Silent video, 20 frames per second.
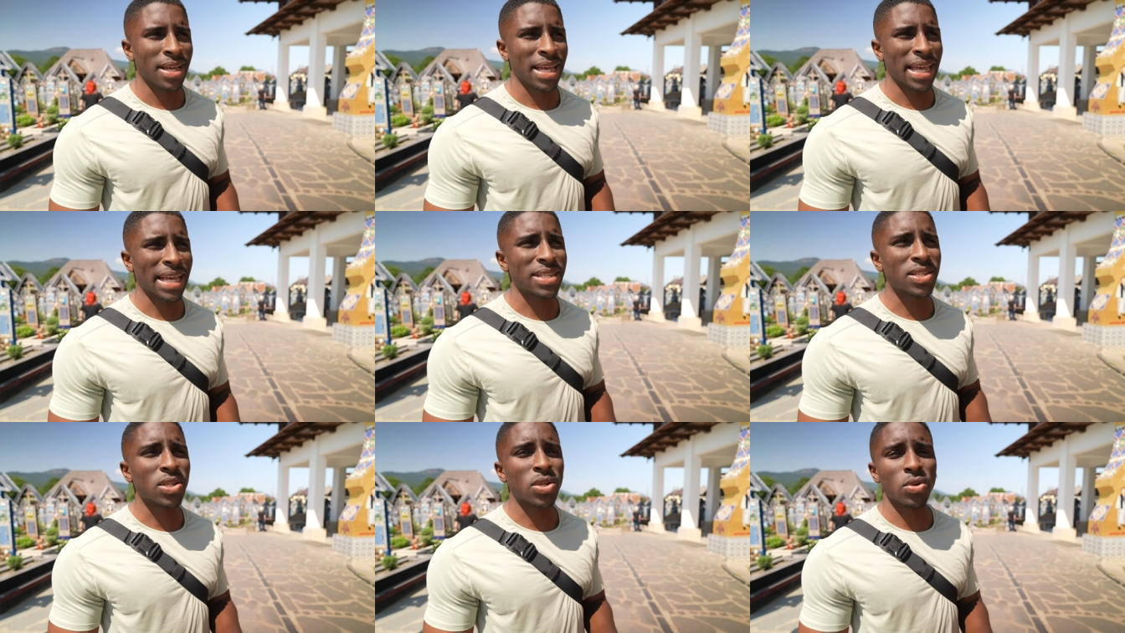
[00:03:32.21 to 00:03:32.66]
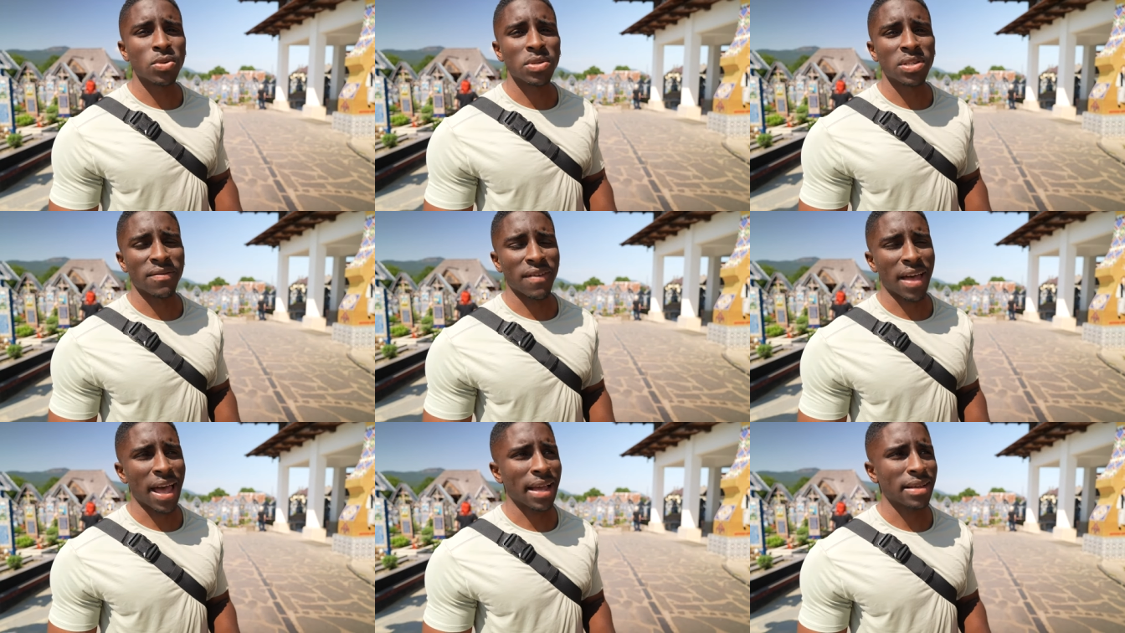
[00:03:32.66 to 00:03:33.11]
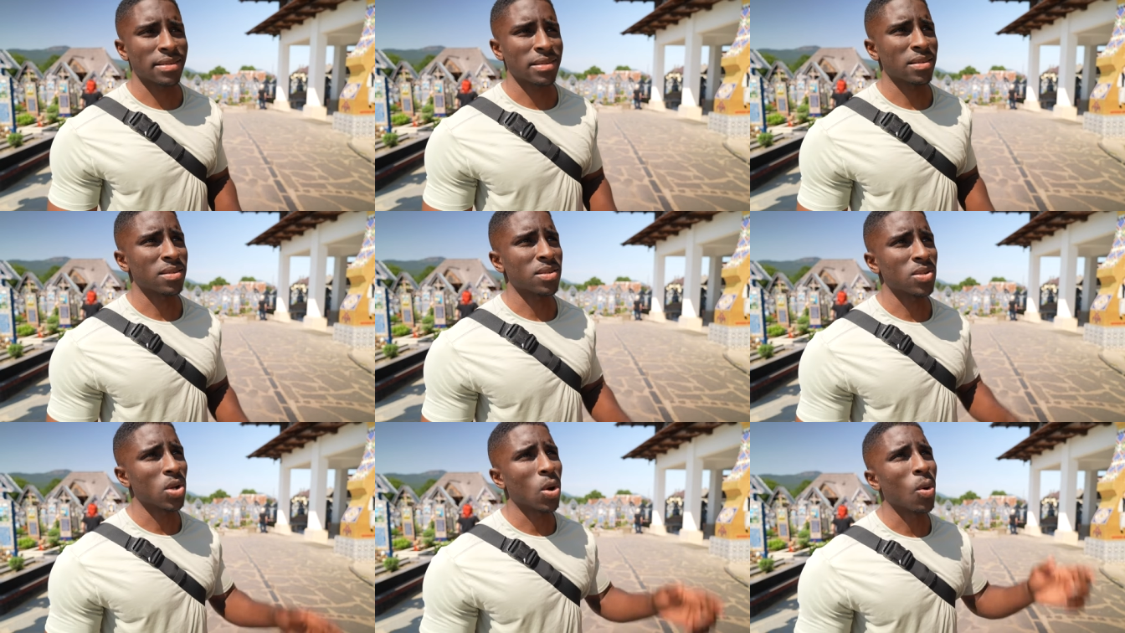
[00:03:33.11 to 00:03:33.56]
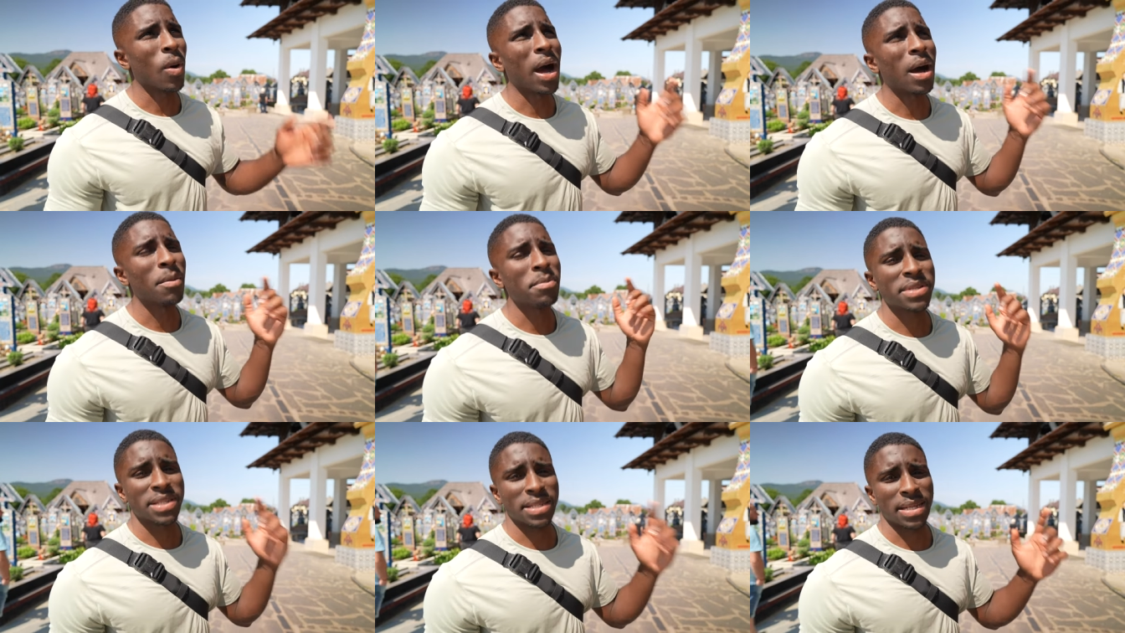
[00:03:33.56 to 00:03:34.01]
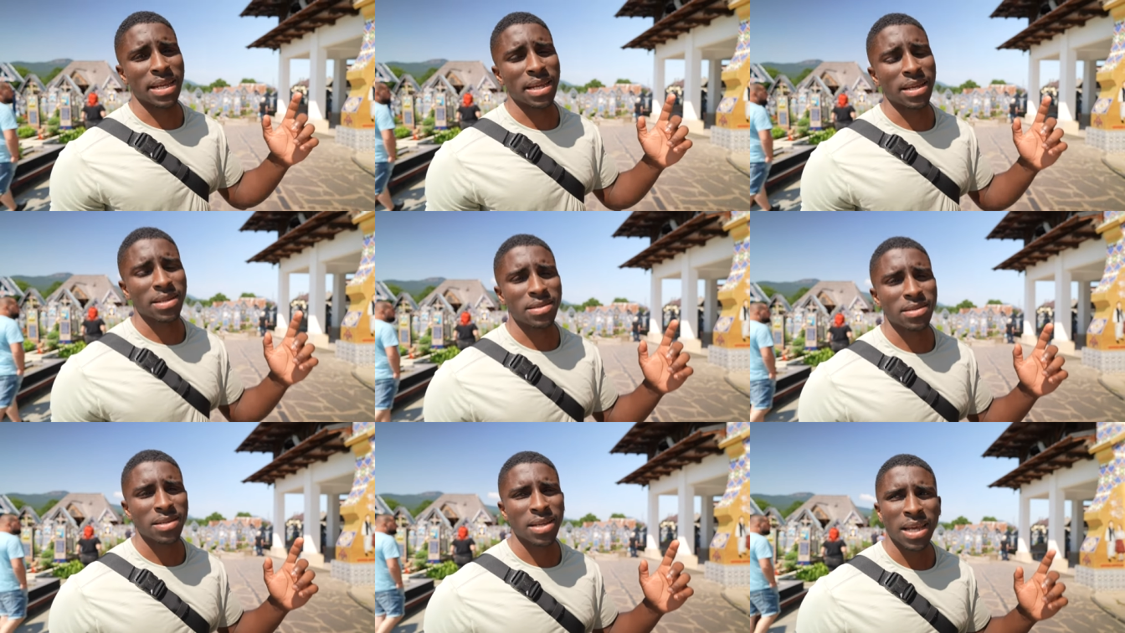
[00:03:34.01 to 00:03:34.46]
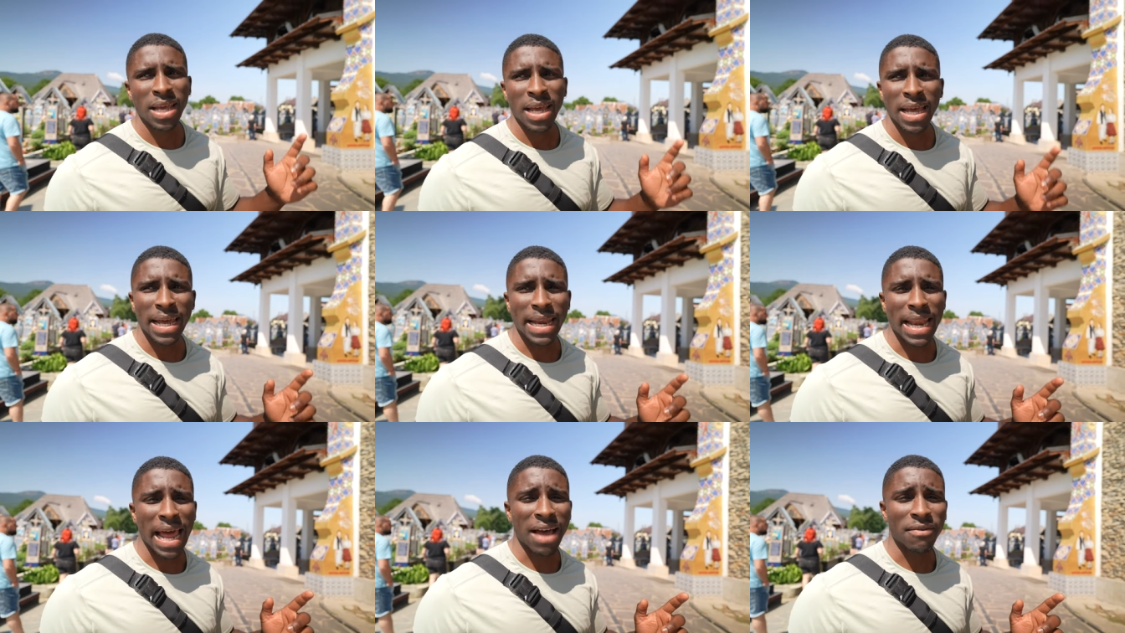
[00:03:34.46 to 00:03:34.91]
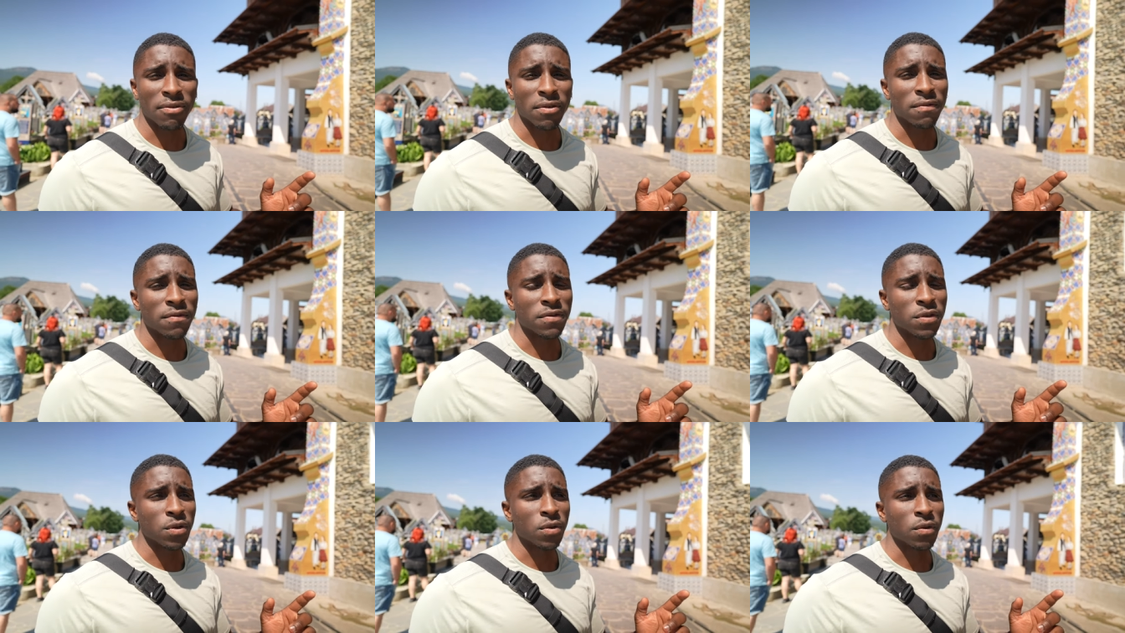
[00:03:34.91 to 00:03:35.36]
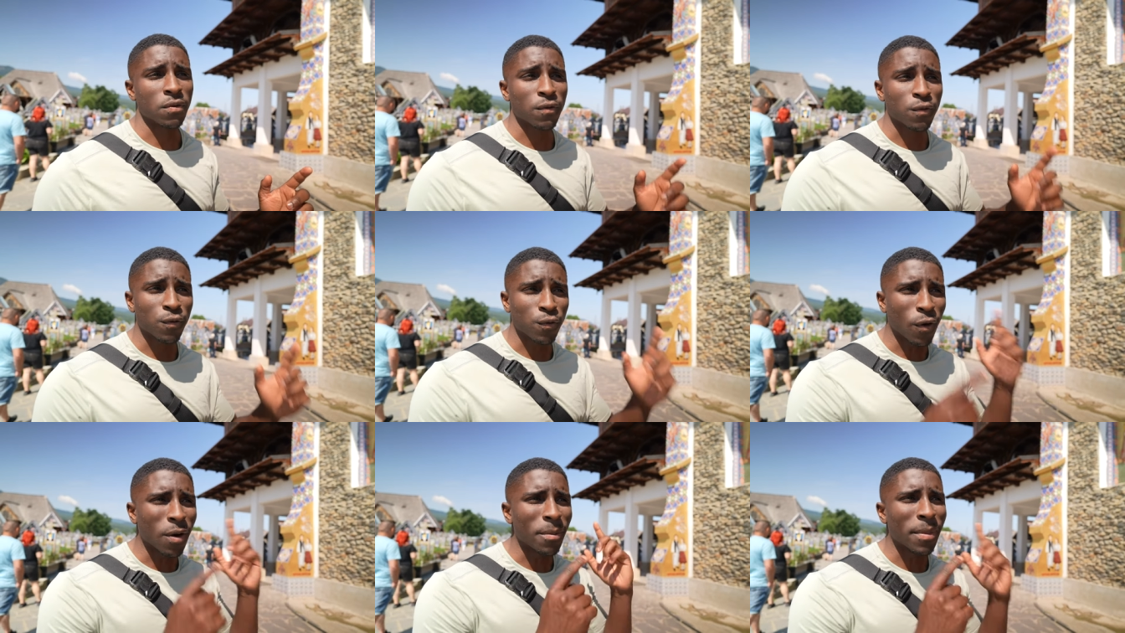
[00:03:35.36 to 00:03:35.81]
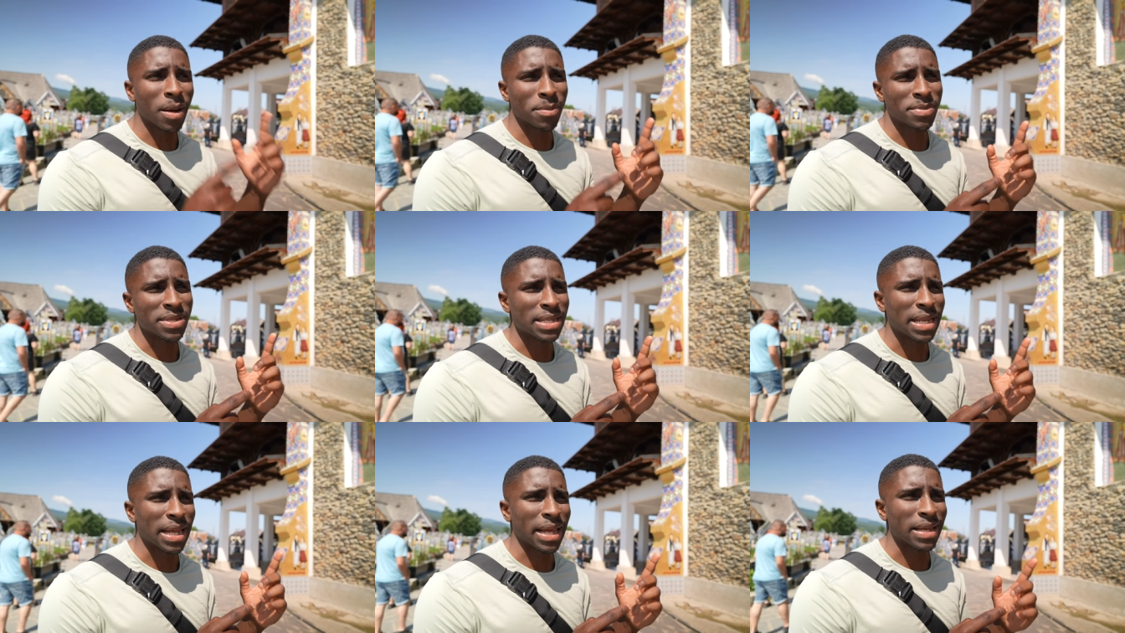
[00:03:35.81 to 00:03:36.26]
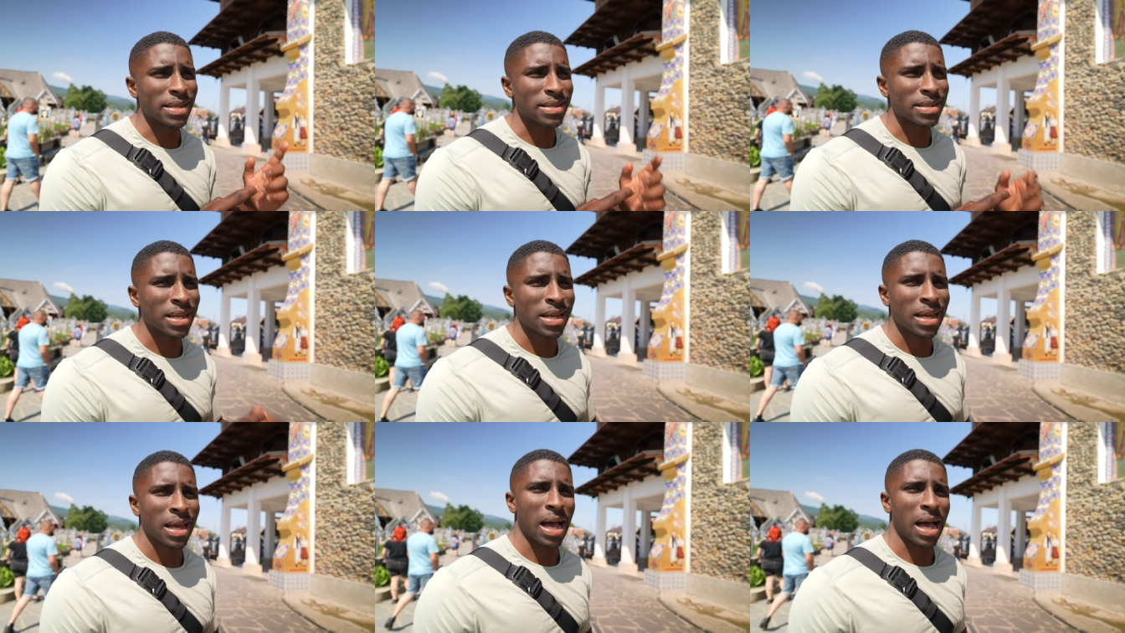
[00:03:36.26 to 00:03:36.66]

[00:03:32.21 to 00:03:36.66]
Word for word: exclusive access to go upstairs and have a view from upstairs,